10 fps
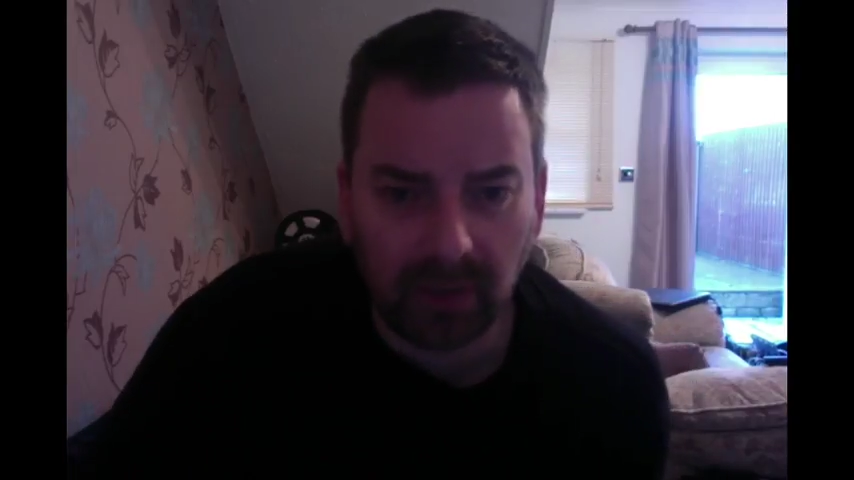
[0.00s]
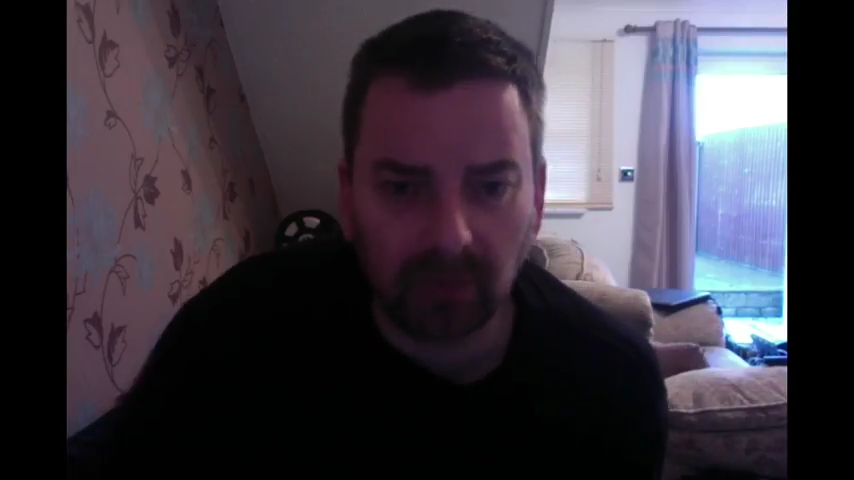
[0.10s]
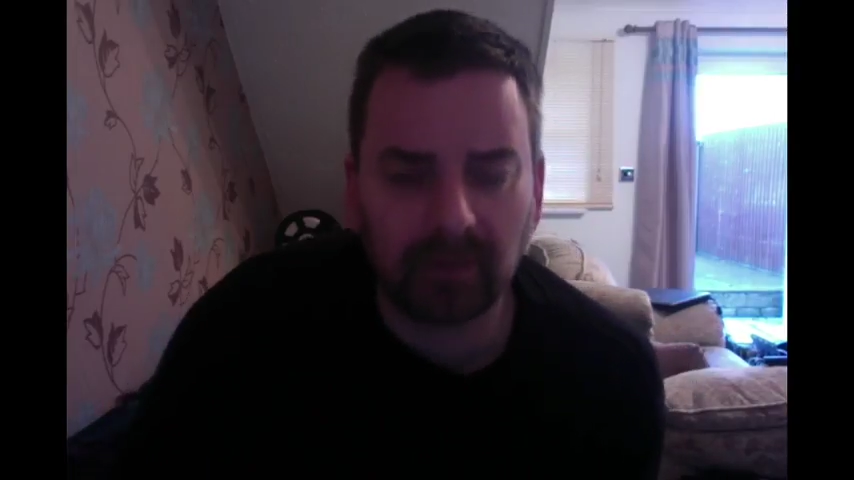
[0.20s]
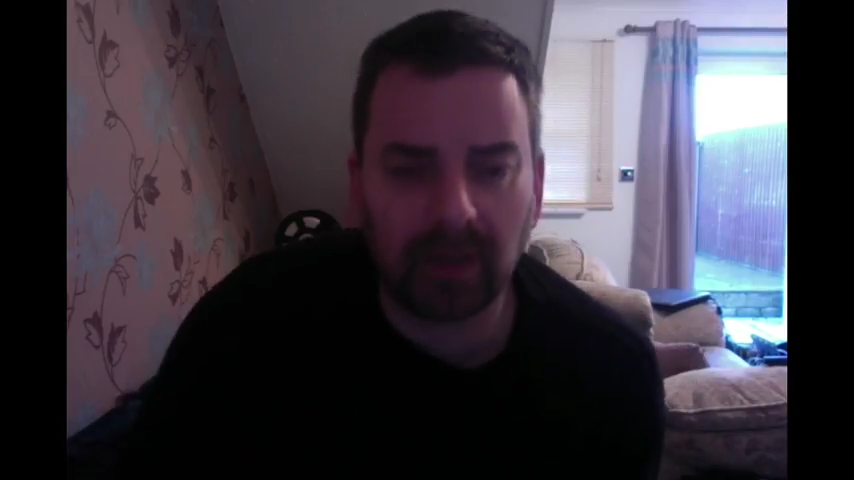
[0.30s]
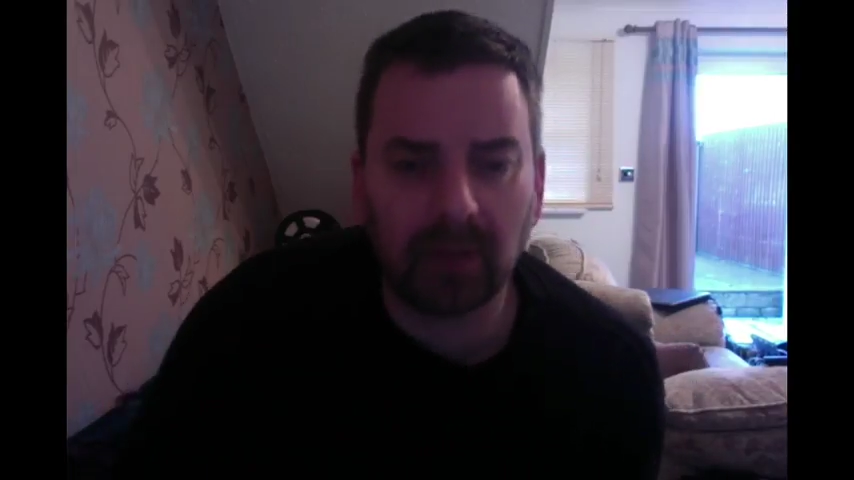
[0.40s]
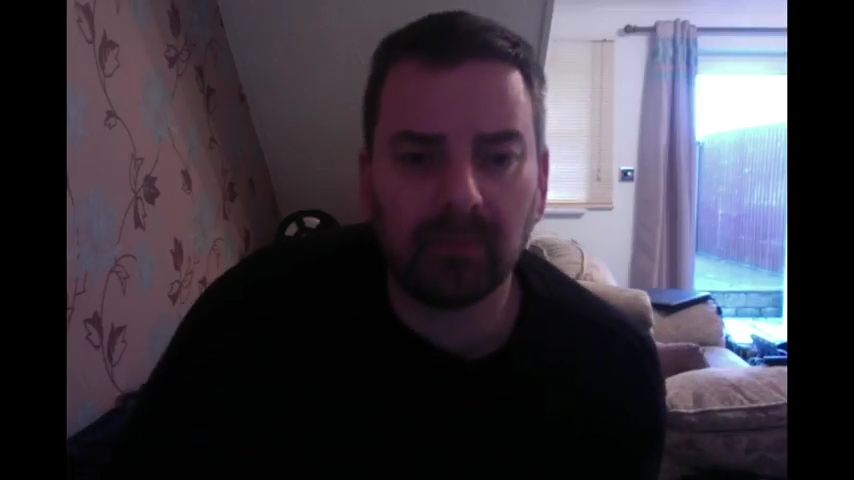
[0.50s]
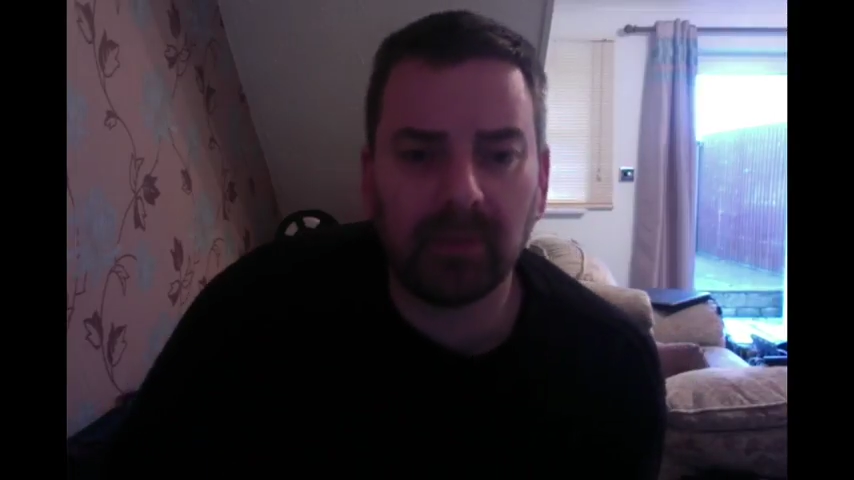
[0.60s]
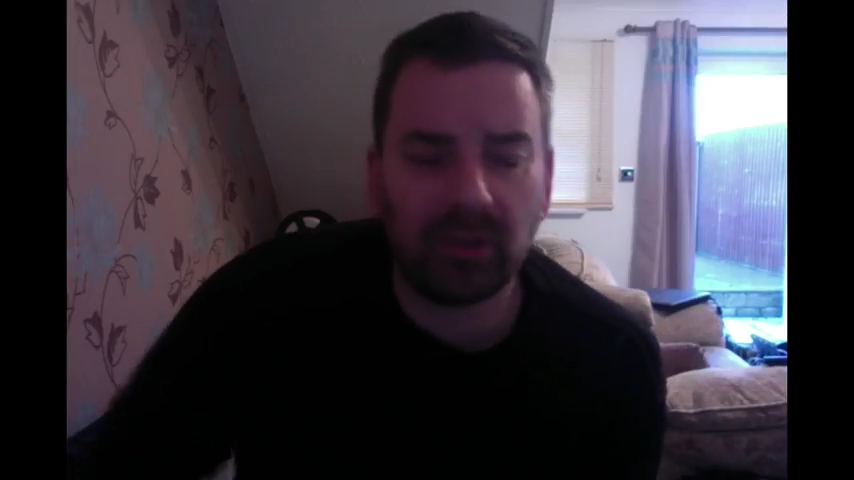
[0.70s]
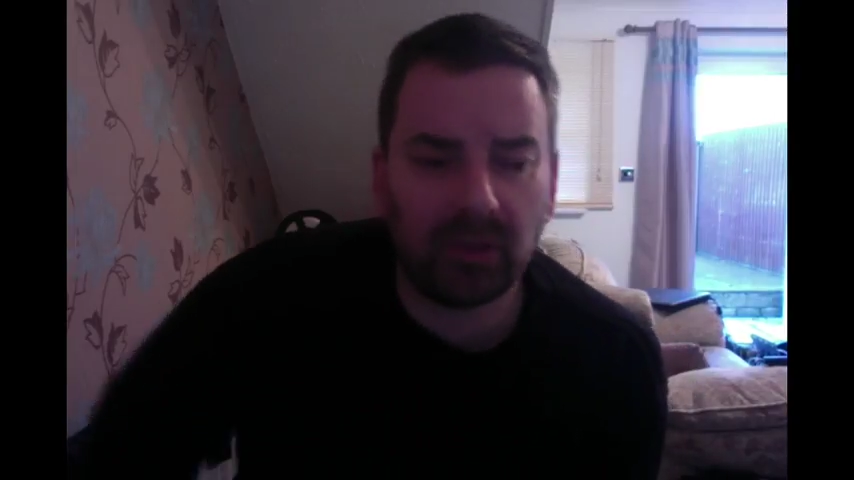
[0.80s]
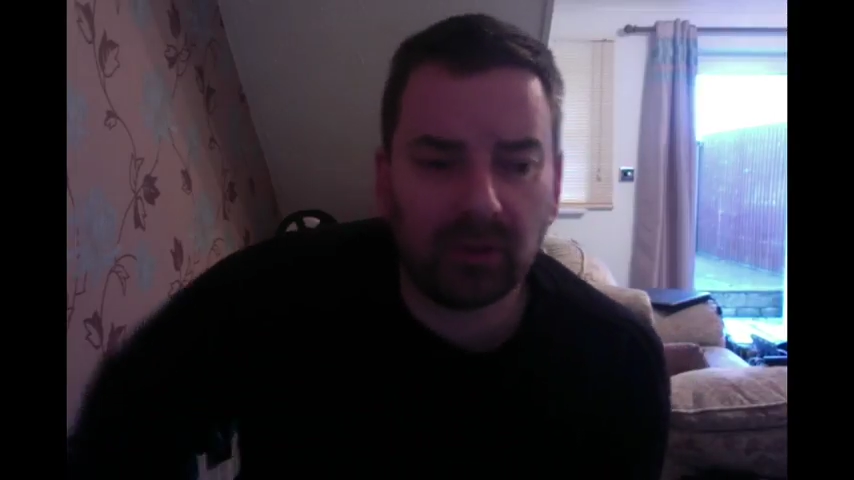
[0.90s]
not found,
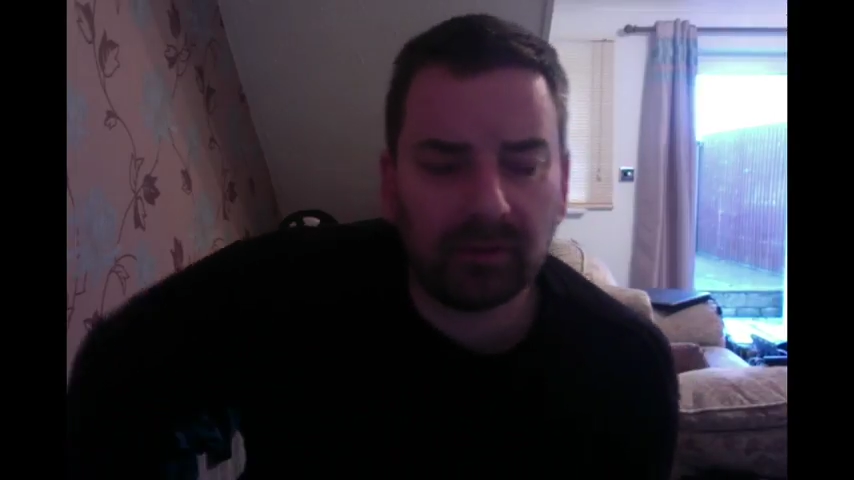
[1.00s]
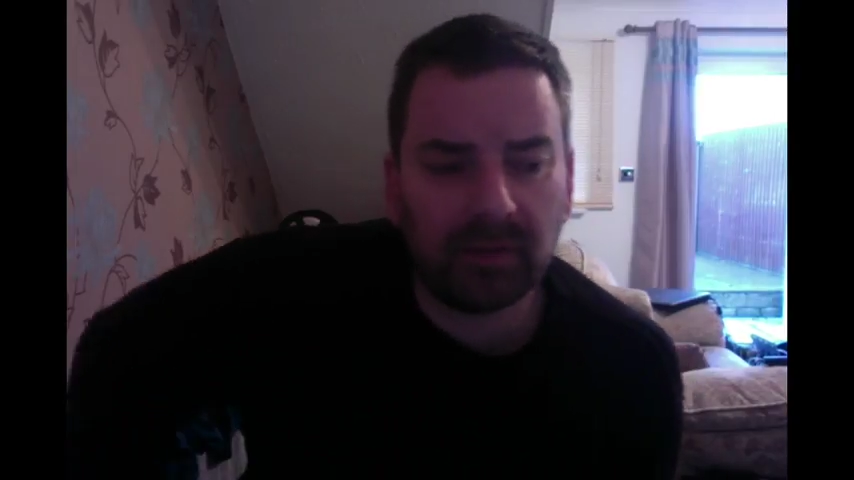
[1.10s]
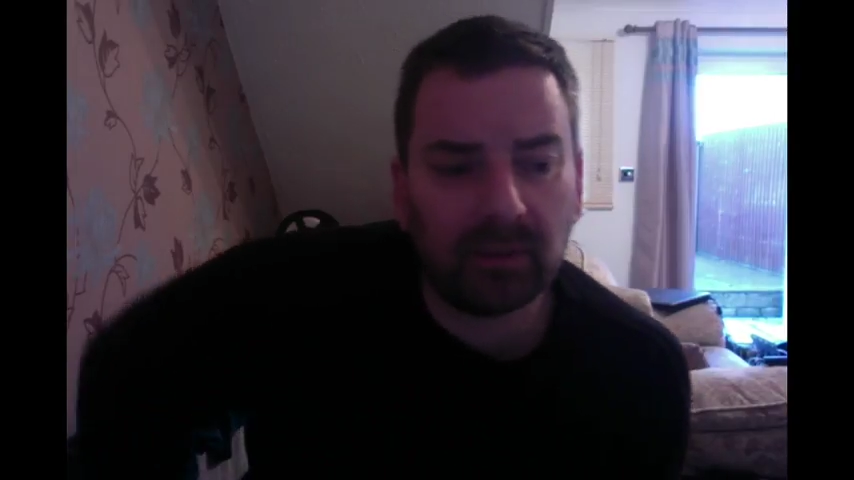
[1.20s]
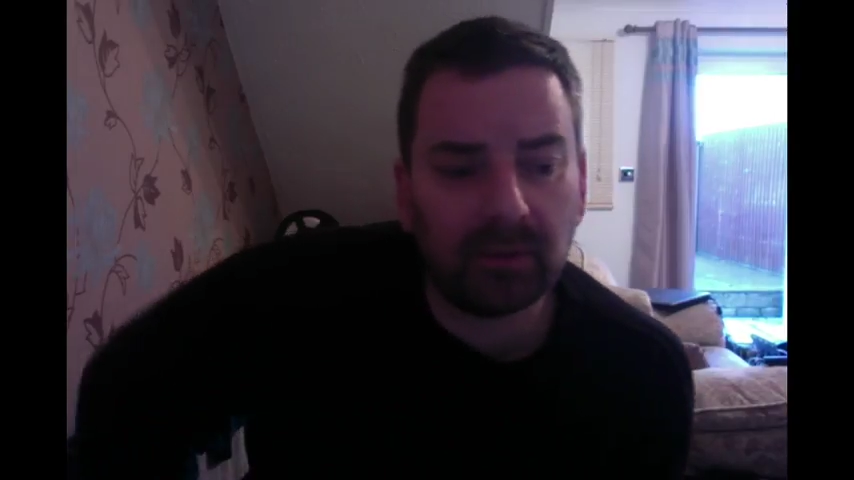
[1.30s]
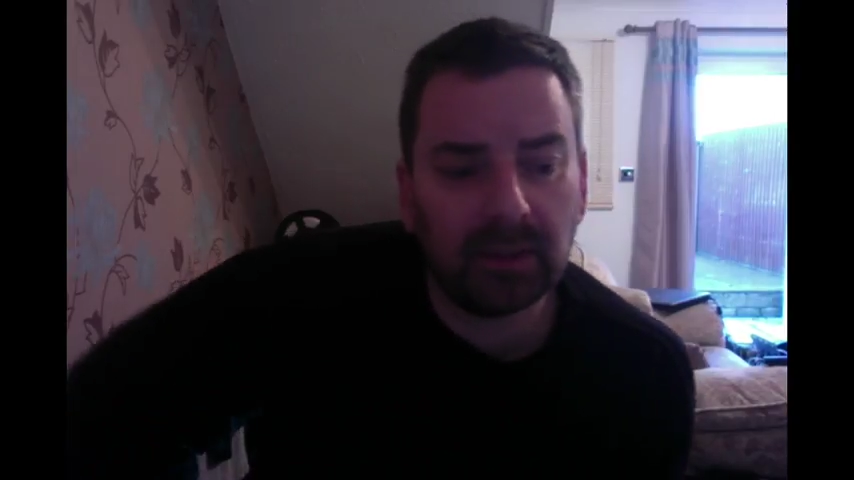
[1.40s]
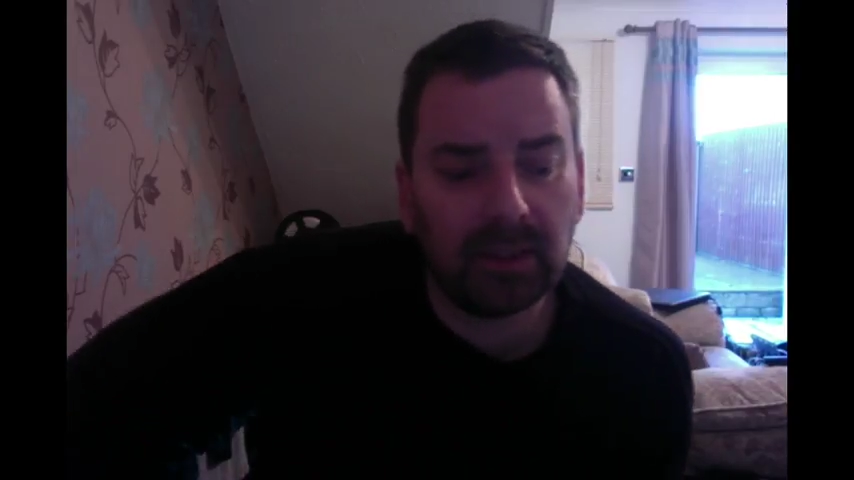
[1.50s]
picture not found.